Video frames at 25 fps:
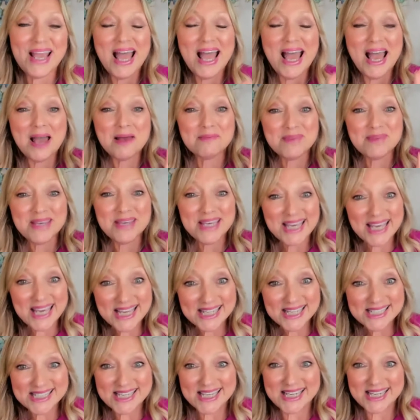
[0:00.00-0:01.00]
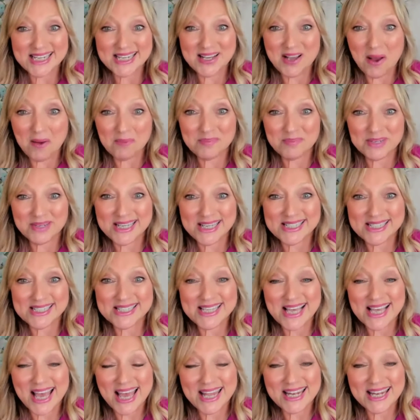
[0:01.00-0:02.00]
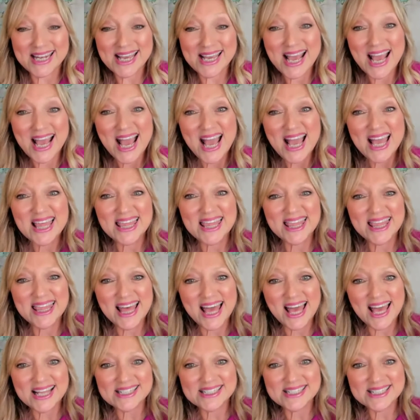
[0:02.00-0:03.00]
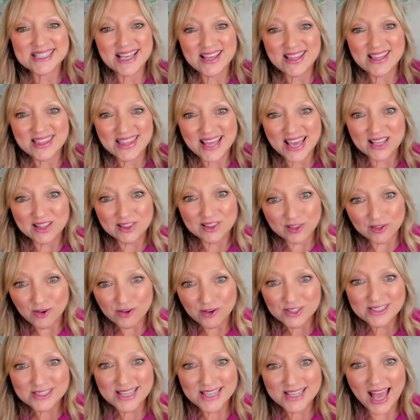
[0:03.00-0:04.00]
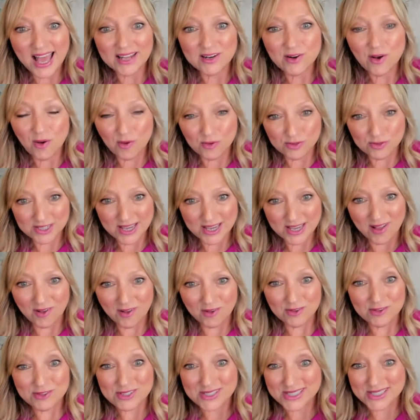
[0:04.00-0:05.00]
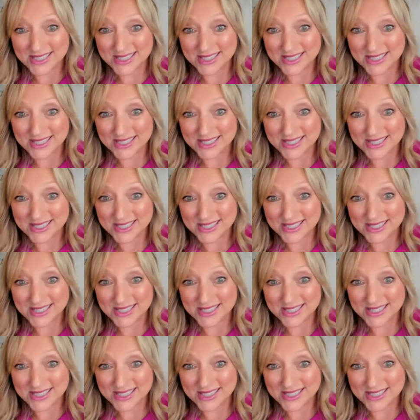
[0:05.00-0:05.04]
McKinsey and Company said that they looked at hotels,